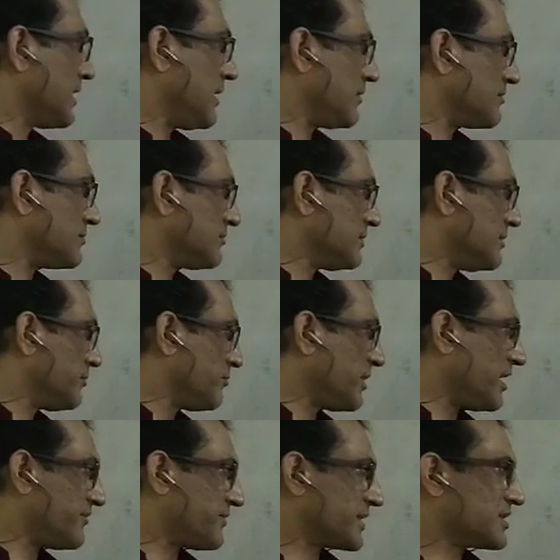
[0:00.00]
Now
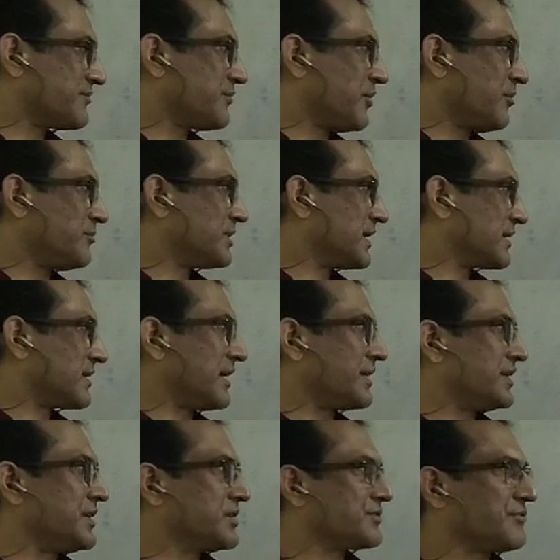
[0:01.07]
perfect form, like
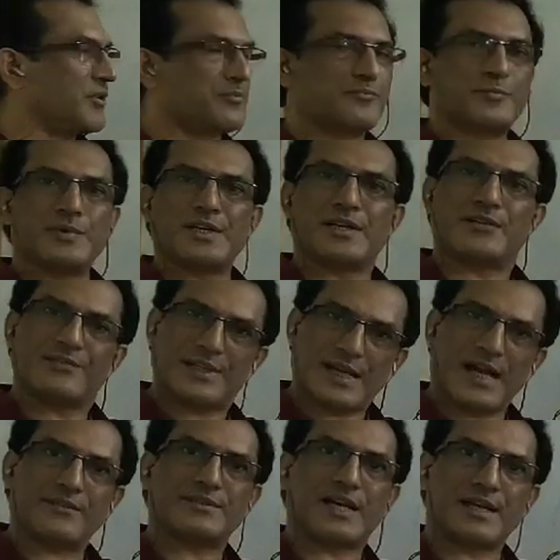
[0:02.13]
continuous form we
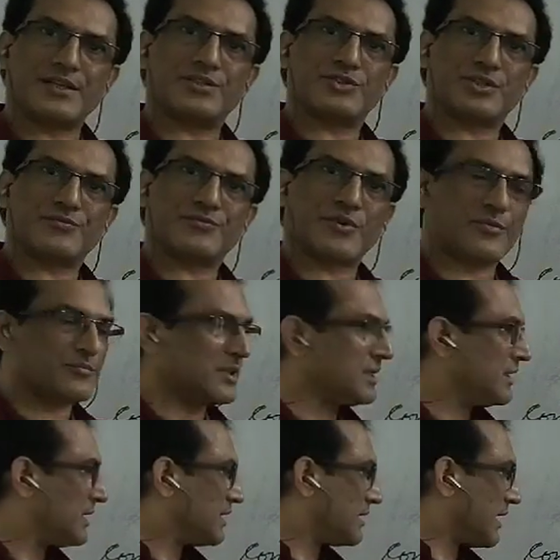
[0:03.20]
have the ing
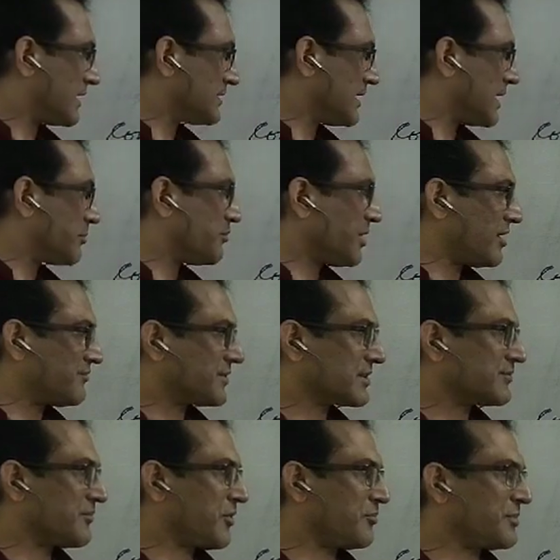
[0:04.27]
form. Like that
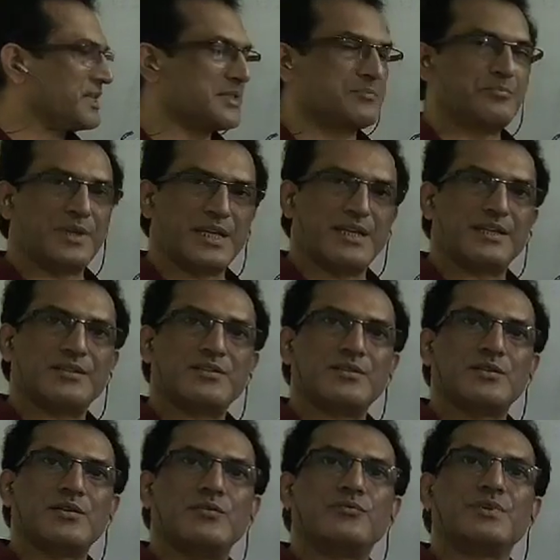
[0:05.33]
perfect form is
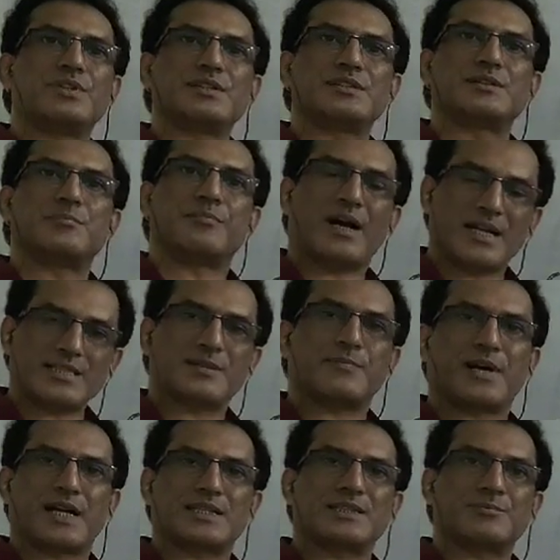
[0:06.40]
being, which is the past
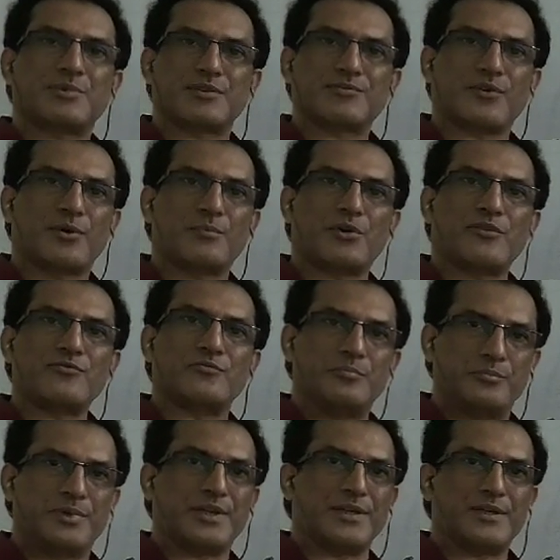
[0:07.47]
participle form
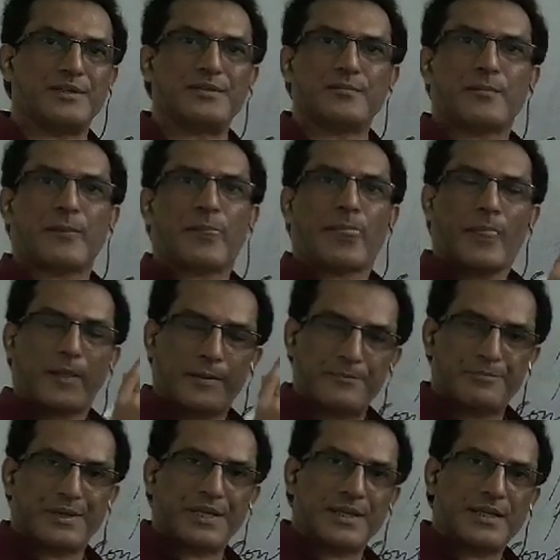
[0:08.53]
of be.
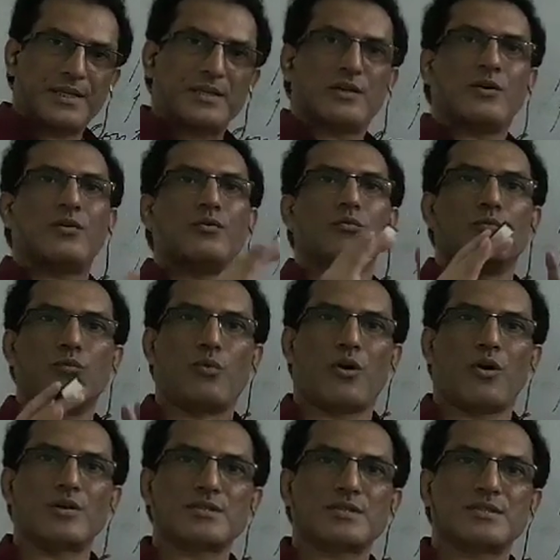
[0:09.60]
Be,
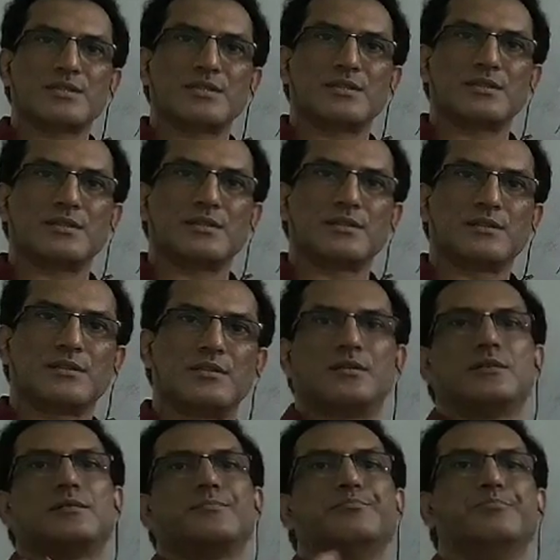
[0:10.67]
was,
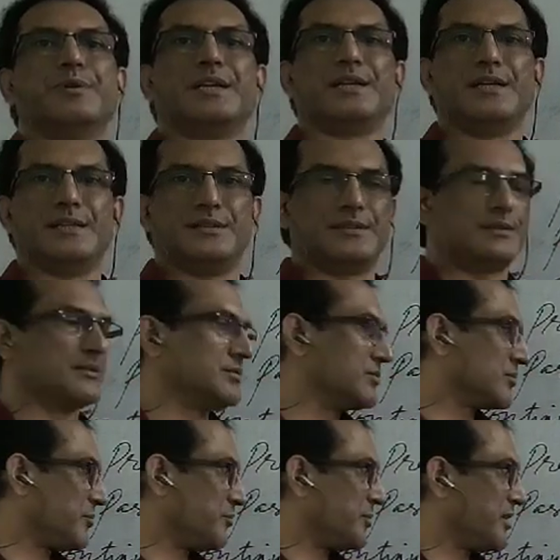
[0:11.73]
being.
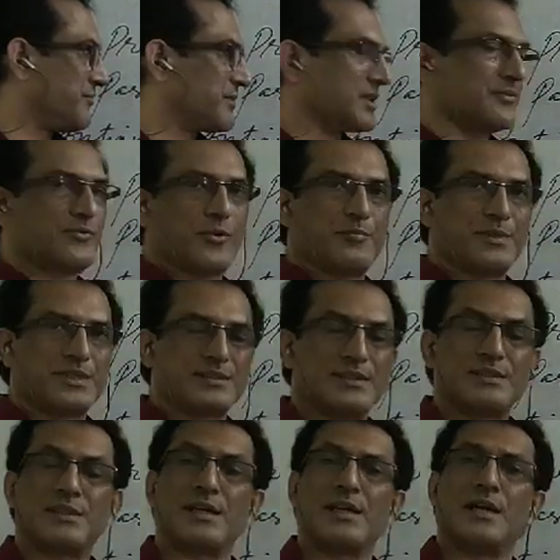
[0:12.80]
So perfect form is.
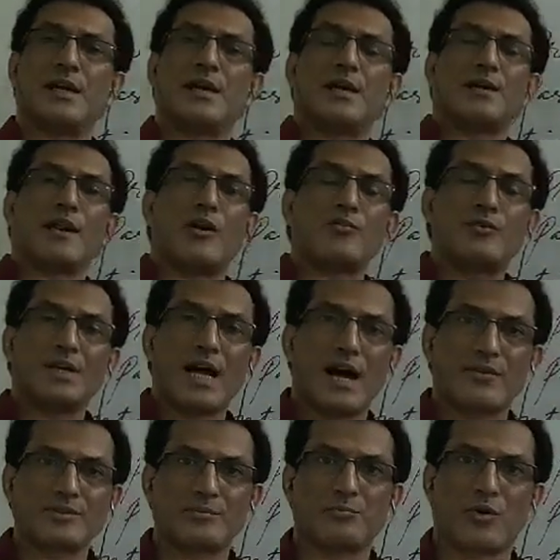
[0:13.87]
Now we
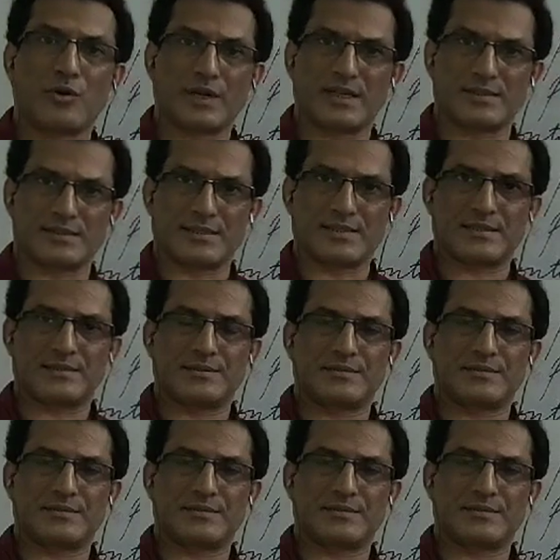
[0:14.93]
have the modals.